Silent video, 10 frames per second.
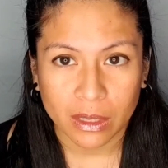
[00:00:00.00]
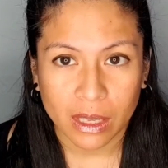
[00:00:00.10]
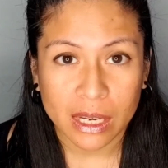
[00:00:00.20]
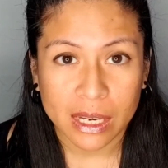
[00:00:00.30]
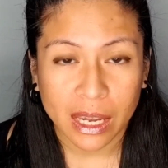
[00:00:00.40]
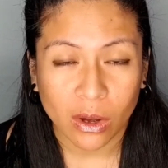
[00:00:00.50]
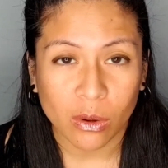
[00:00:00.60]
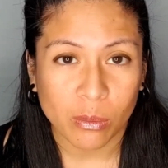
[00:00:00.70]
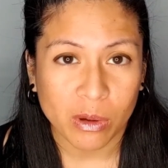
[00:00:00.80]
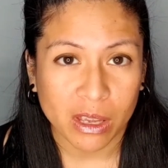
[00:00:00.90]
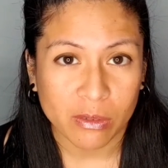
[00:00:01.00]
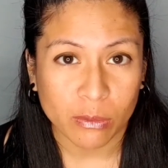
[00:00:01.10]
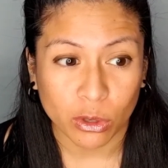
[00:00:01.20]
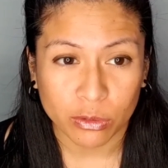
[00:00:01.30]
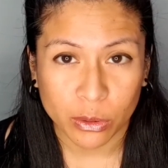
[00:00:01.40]
And now my
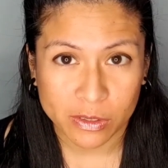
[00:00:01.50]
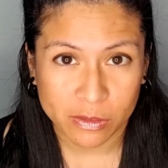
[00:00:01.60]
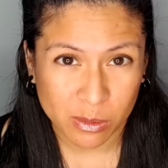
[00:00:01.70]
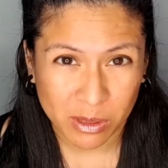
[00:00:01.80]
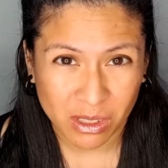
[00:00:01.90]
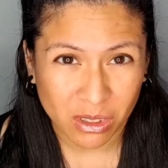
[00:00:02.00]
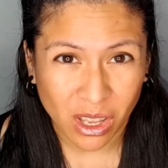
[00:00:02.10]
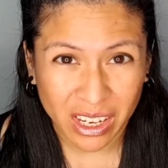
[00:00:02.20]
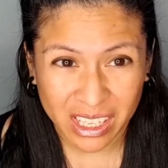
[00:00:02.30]
workflows have just been a lot